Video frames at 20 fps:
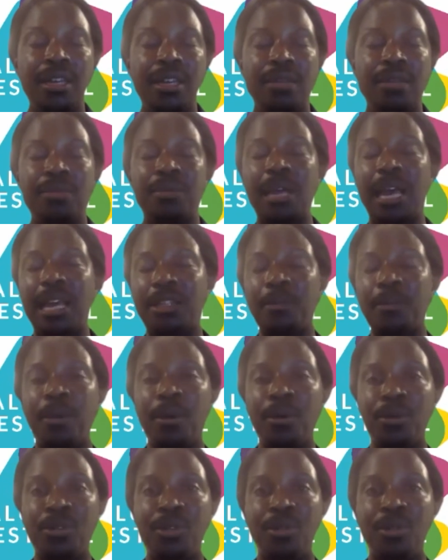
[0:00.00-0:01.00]
So as
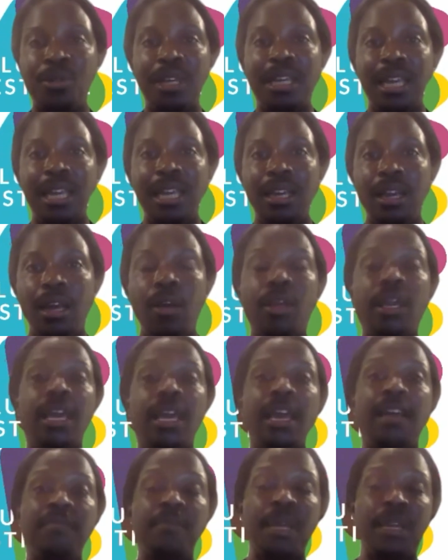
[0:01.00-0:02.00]
opposed to thinking, okay,
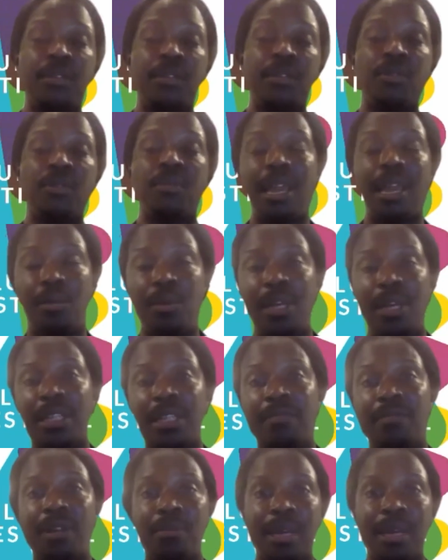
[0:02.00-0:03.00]
I've made it through my 8 weeks.
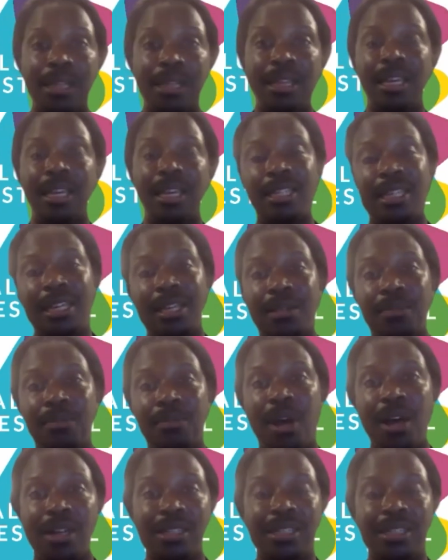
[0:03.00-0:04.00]
I've done my thing to tick the
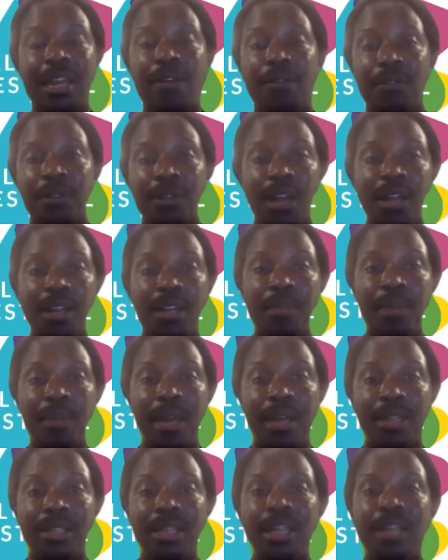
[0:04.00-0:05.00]
box and now I've forgotten about
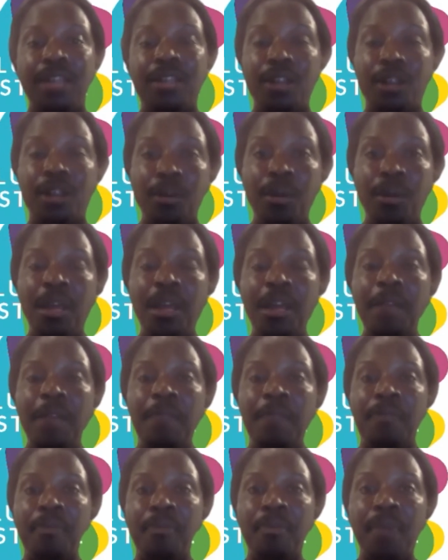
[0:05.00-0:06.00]
it. It's like, no,
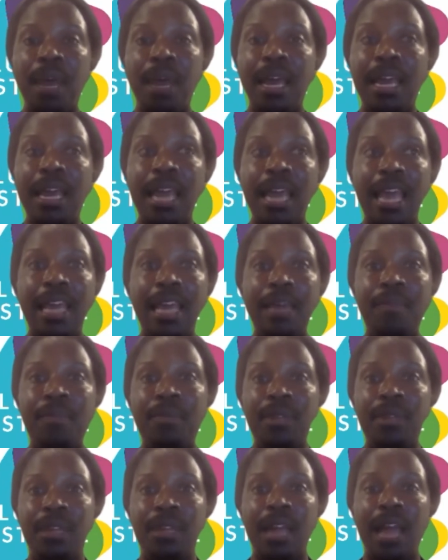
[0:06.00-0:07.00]
my aim,
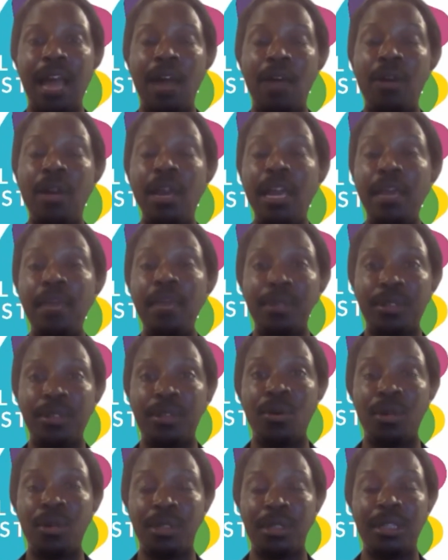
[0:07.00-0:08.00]
our aim as
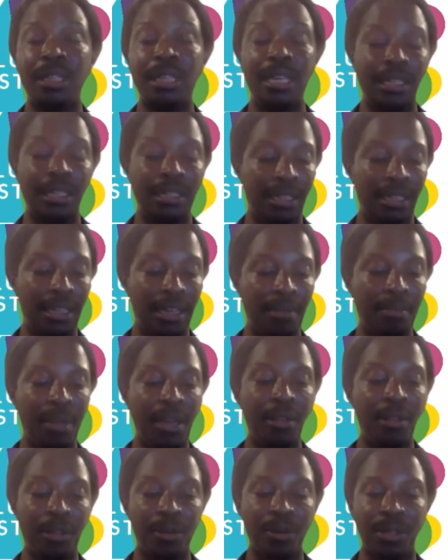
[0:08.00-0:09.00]
course leads, my
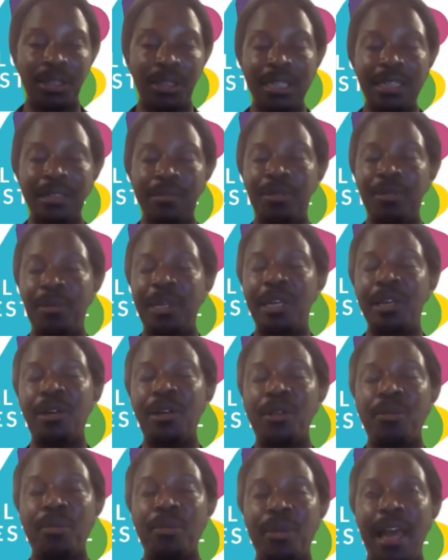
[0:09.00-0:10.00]
other course leads speaking on
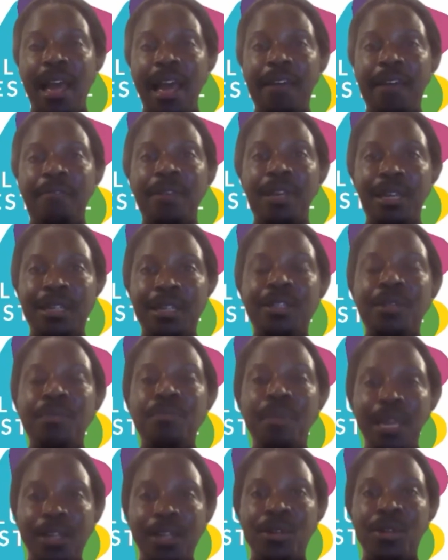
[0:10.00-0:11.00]
their behalf, is to
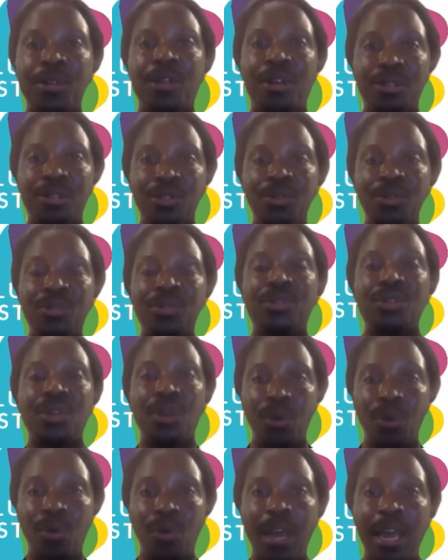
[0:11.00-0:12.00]
make sure that our students go
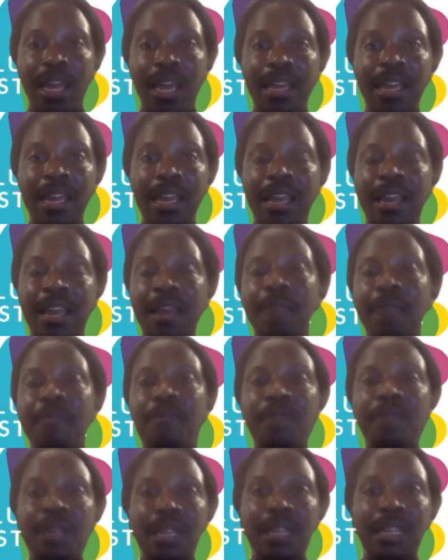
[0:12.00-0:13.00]
away
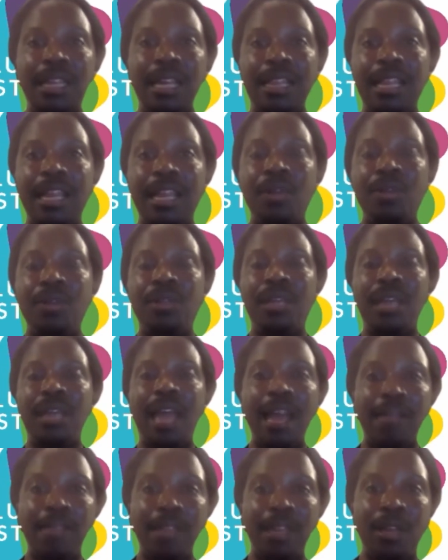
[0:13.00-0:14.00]
feeling that not only
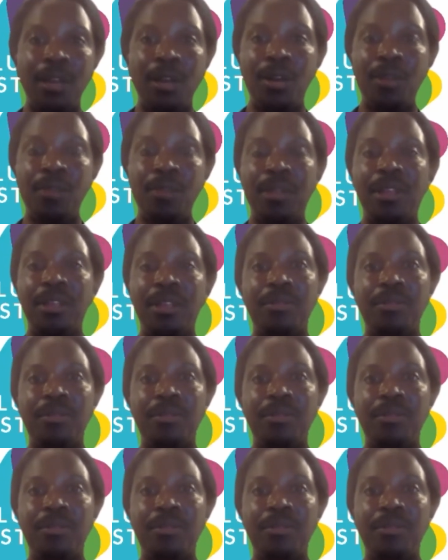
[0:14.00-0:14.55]
have they learned, but they've